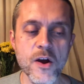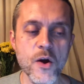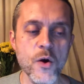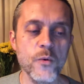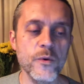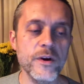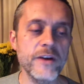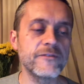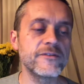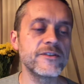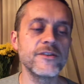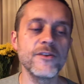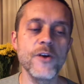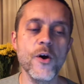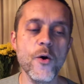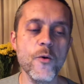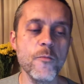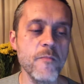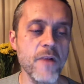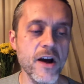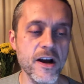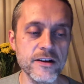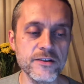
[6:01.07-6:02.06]
We have so
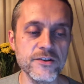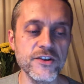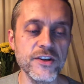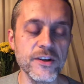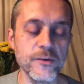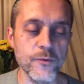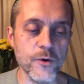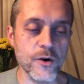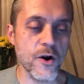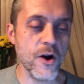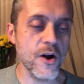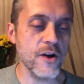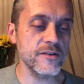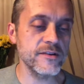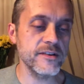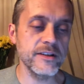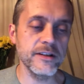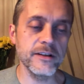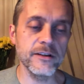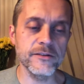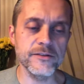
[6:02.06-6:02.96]
much and we're all still